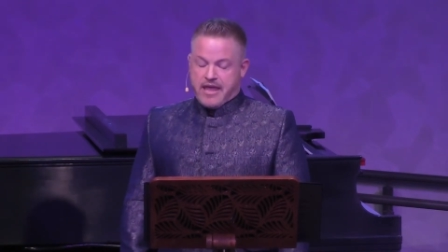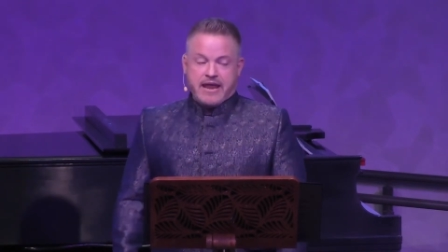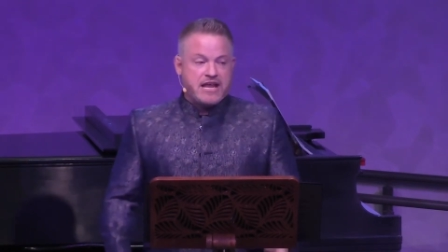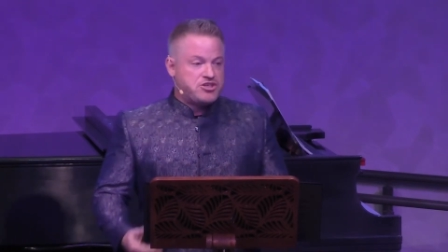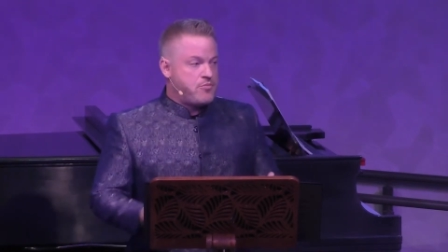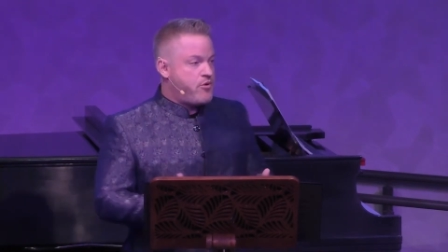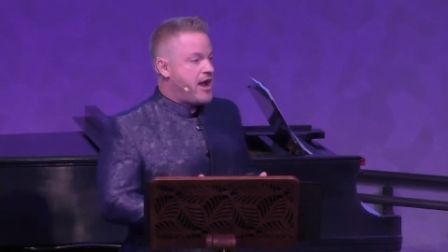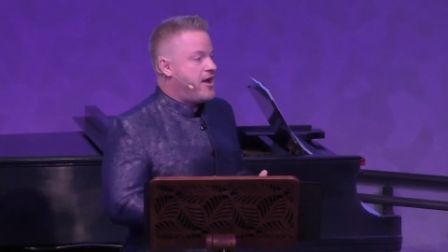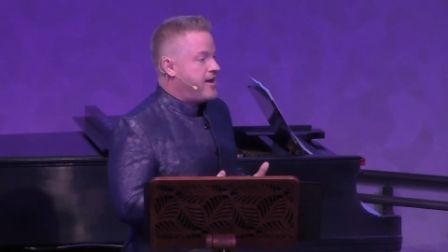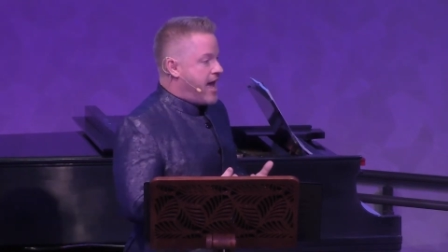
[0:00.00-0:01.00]
And as your
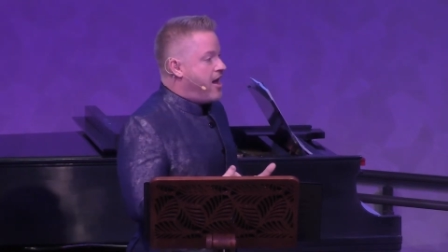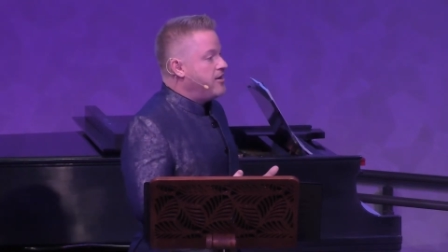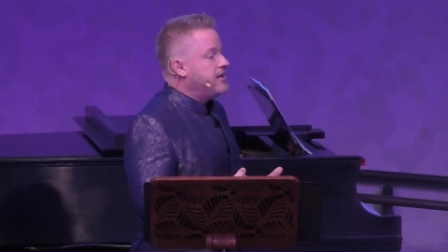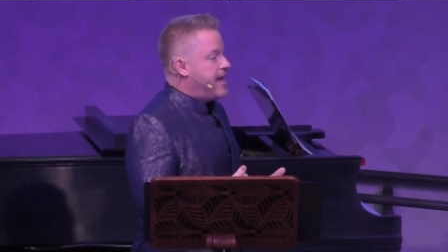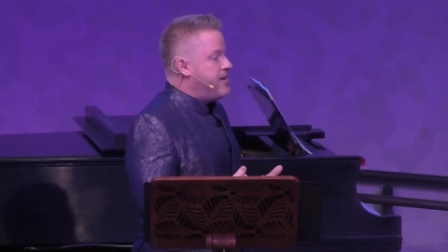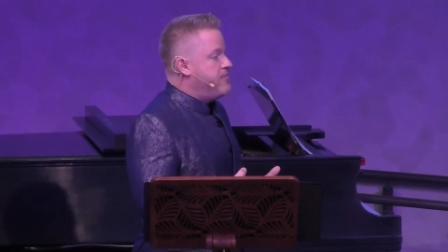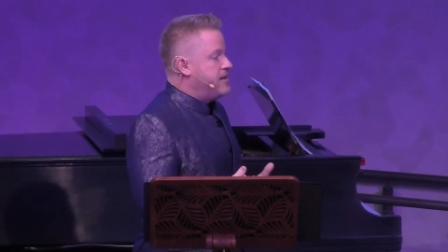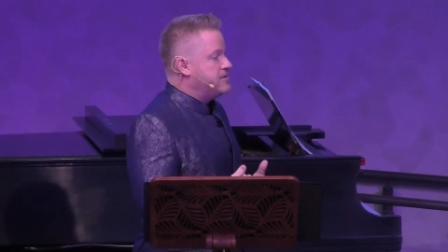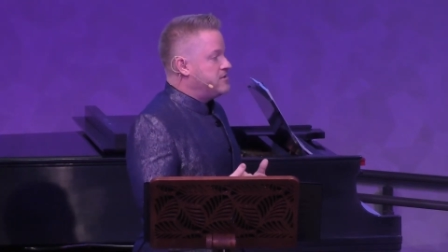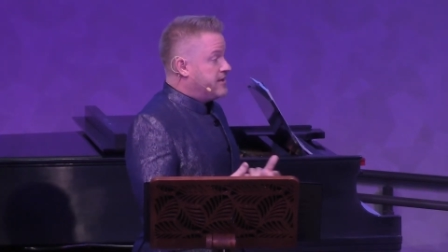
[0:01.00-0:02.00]
proud out and gay
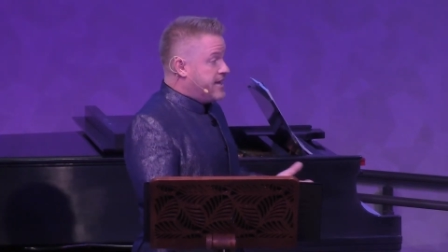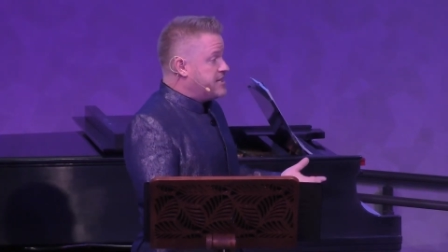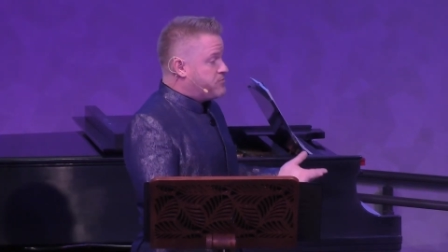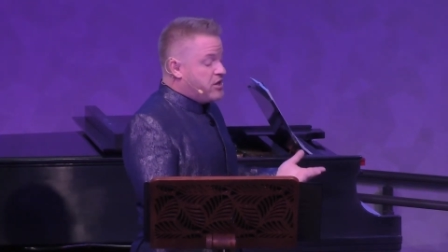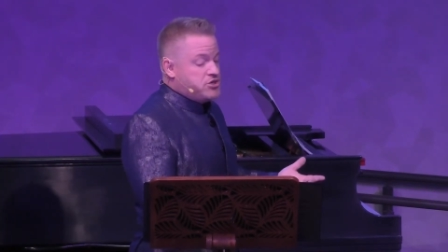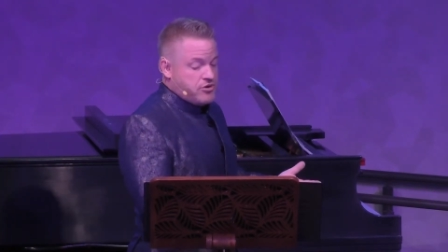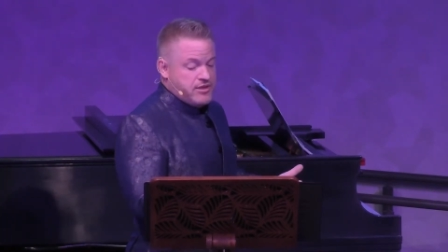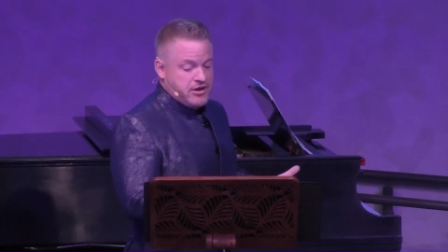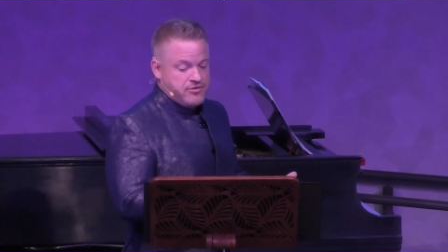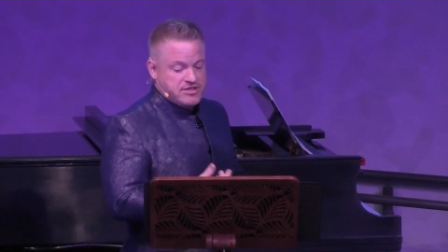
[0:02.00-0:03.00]
guest preacher
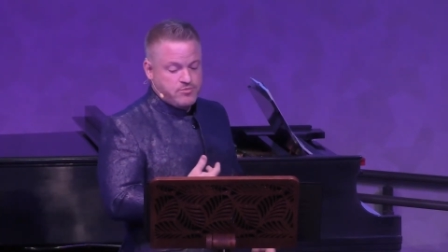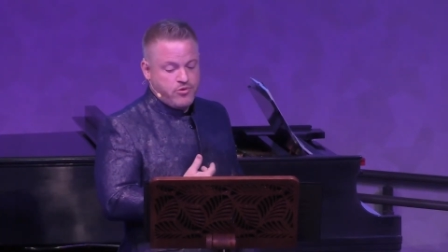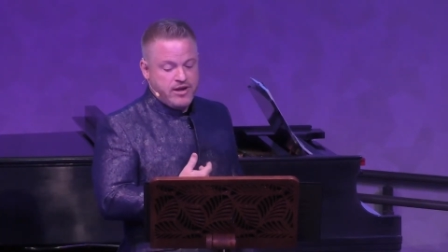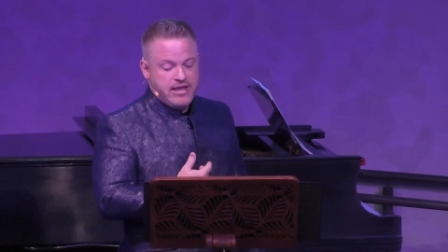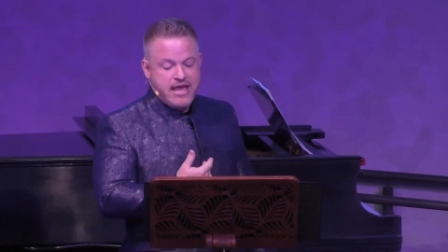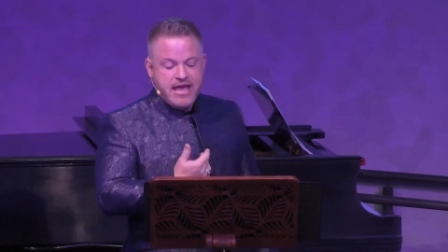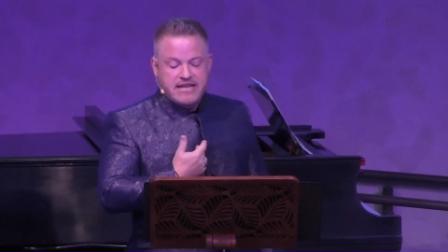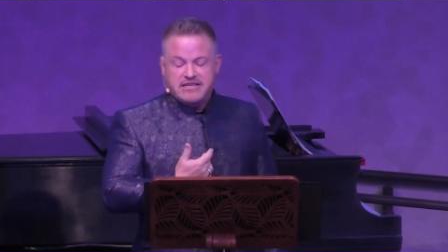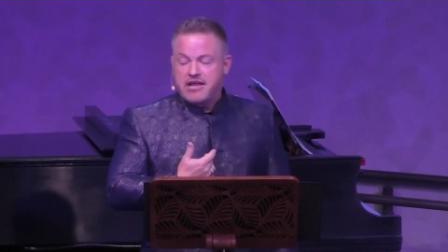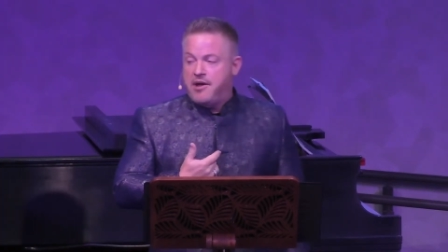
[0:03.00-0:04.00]
here this morning,
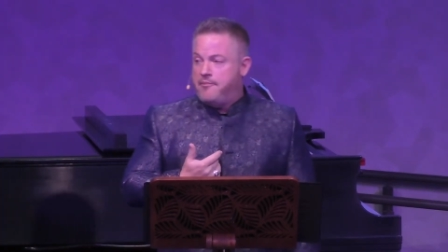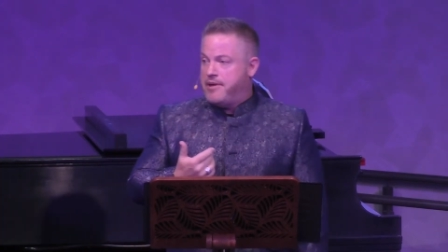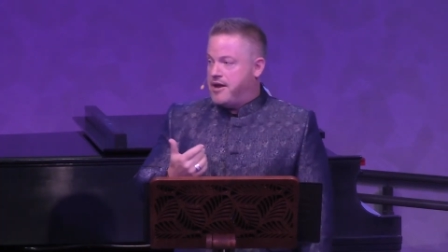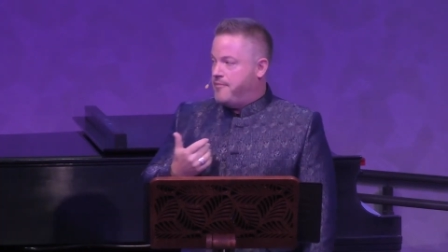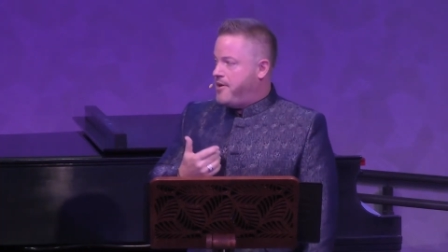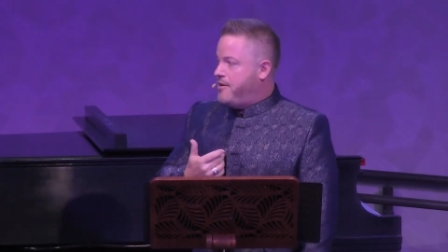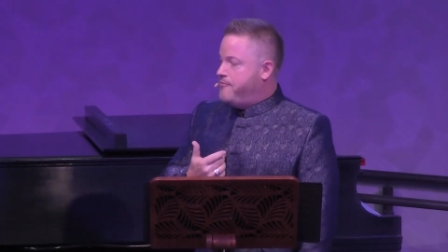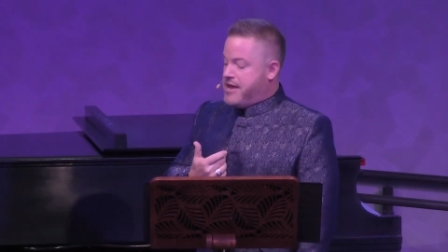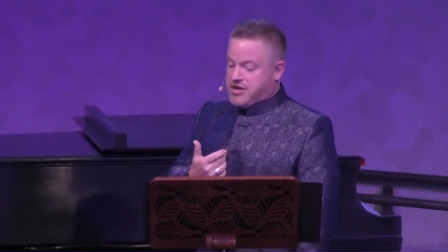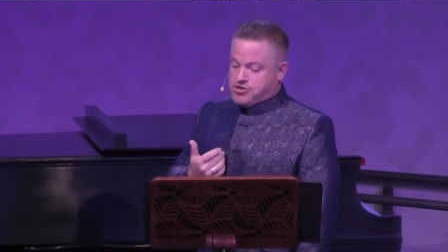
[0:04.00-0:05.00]
it's incumbent
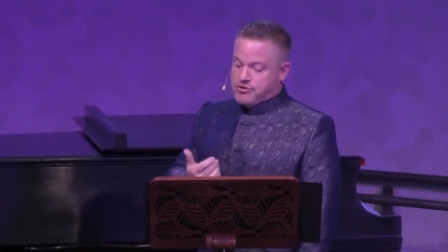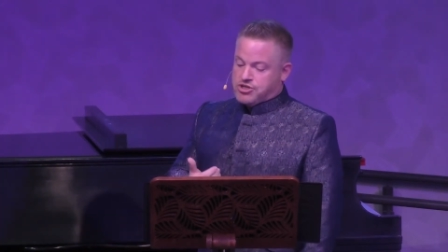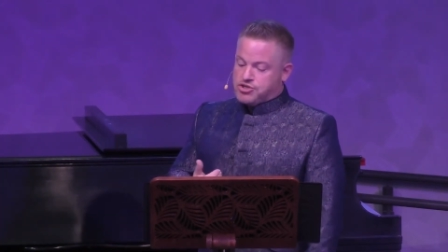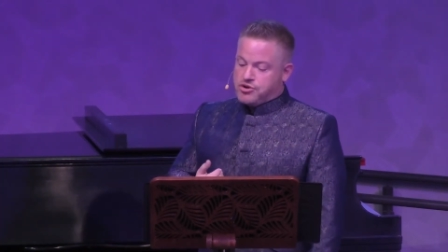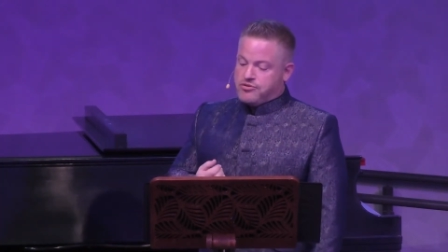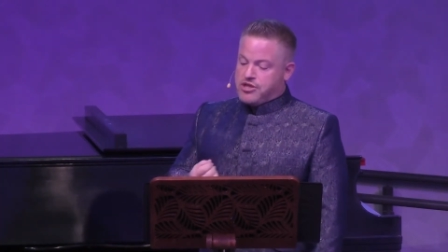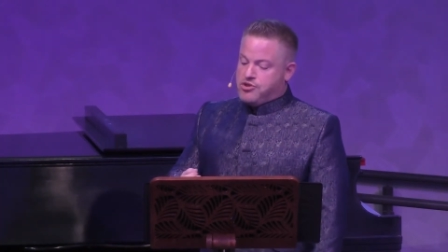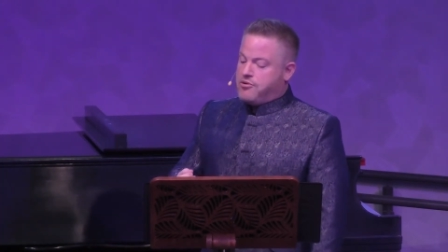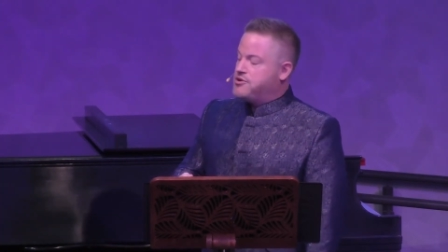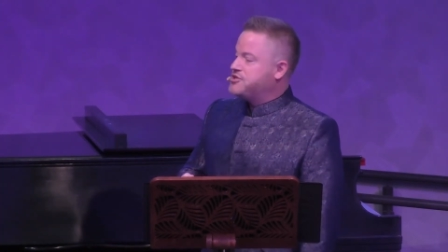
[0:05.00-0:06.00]
upon me to ensure that
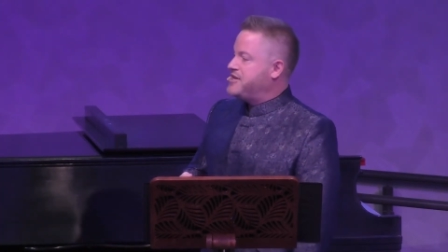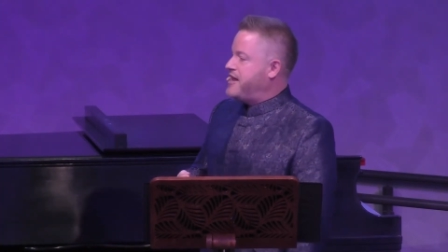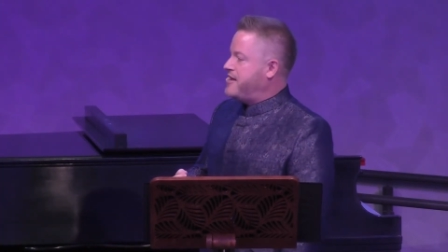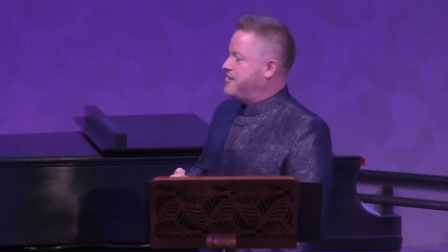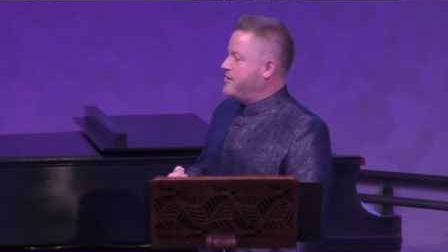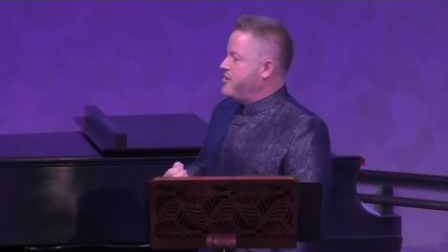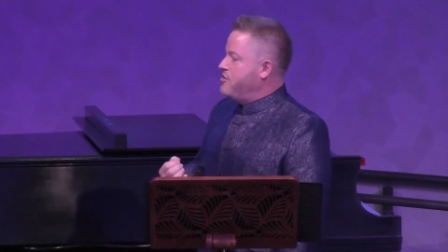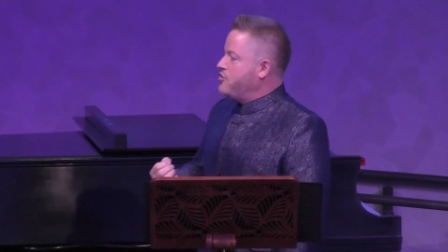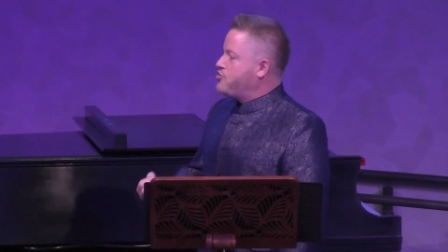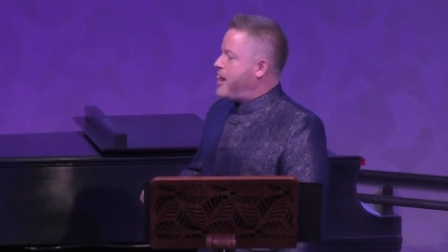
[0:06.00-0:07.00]
you understand
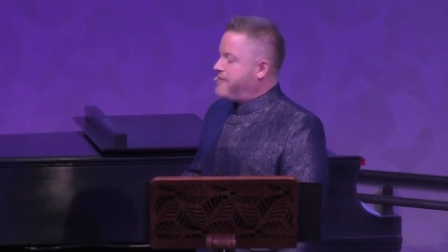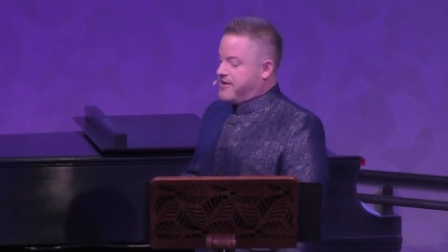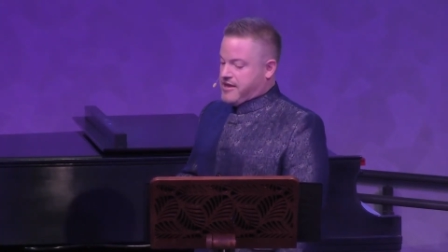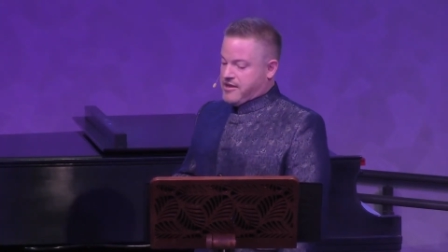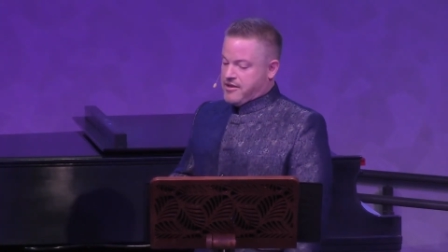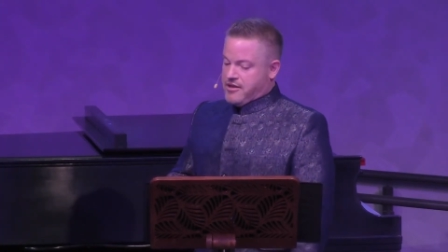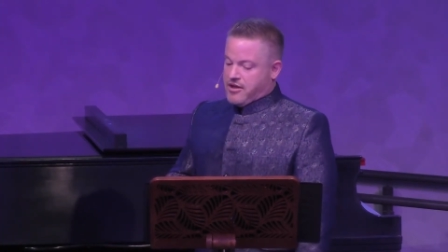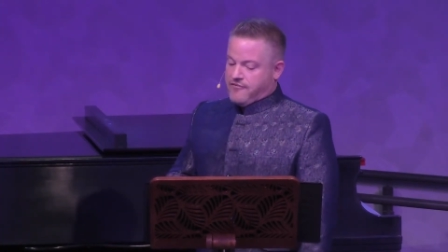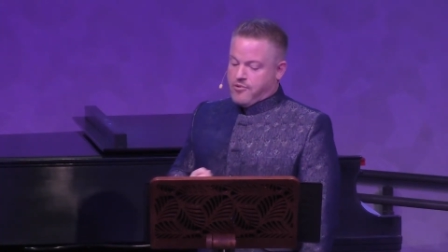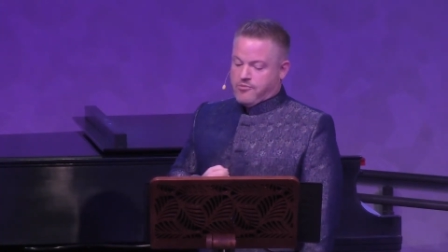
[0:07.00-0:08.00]
the gravity
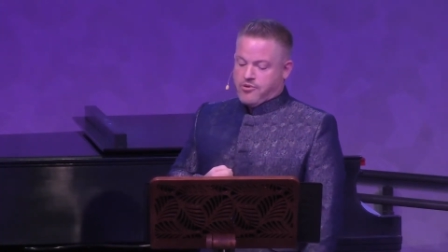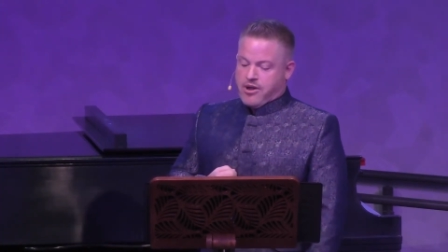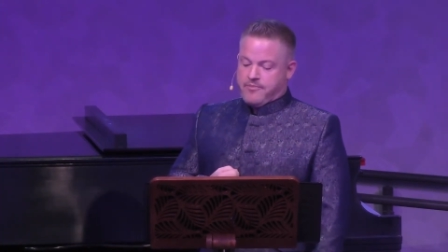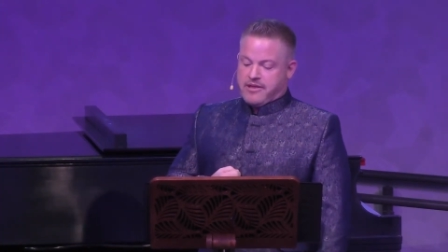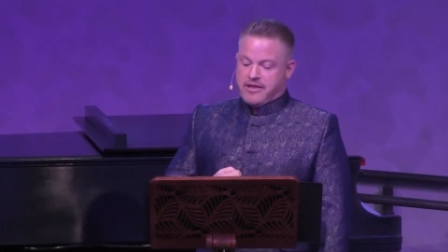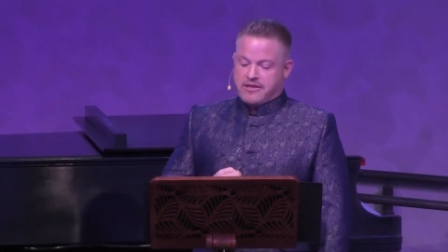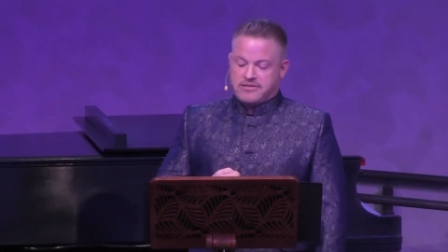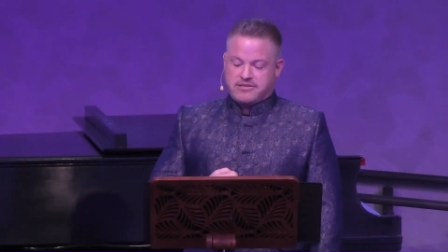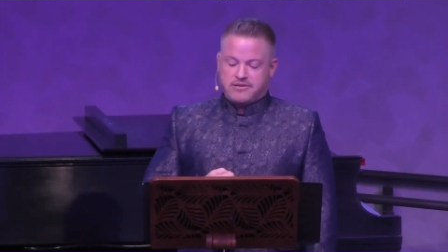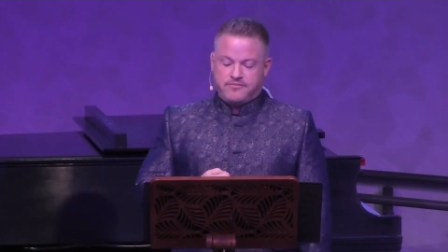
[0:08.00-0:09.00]
of what we're up
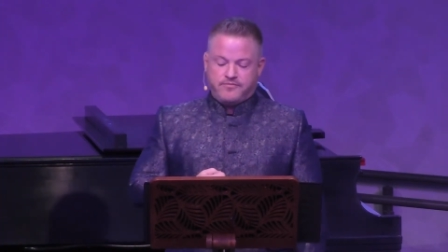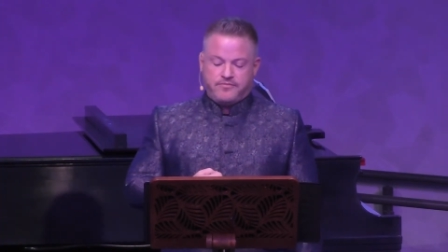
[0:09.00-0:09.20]
against.